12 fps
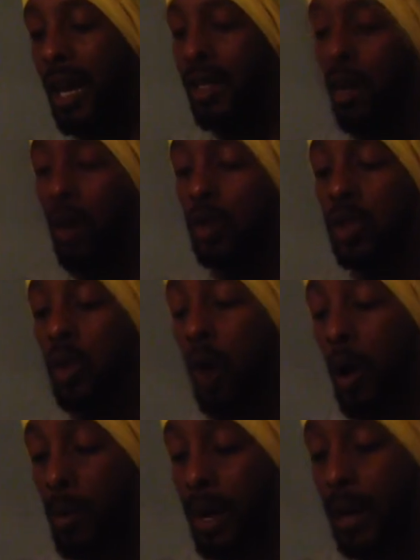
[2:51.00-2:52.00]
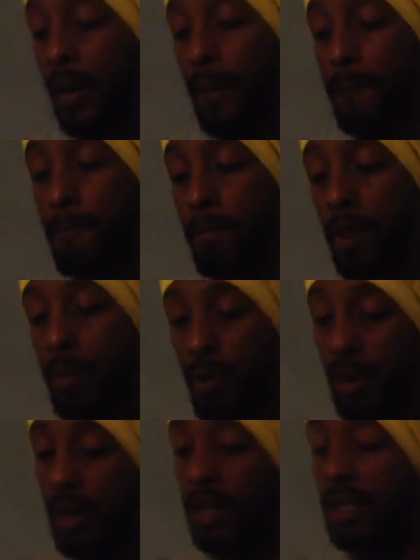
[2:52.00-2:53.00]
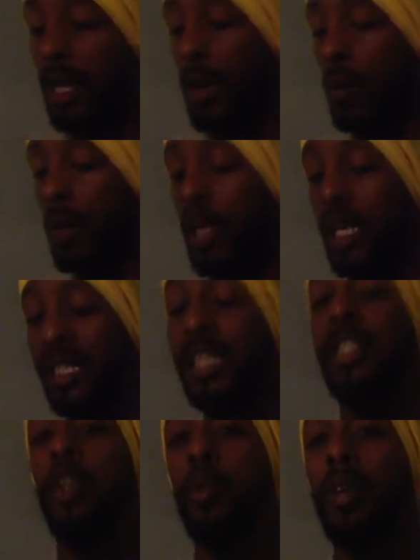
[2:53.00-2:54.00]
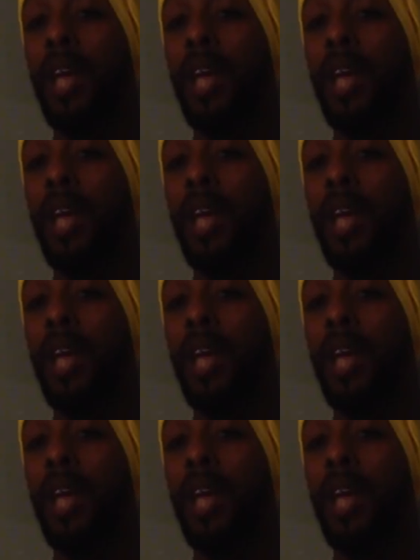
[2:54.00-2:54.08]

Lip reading: and those who obey. Praise Yahweh. It says you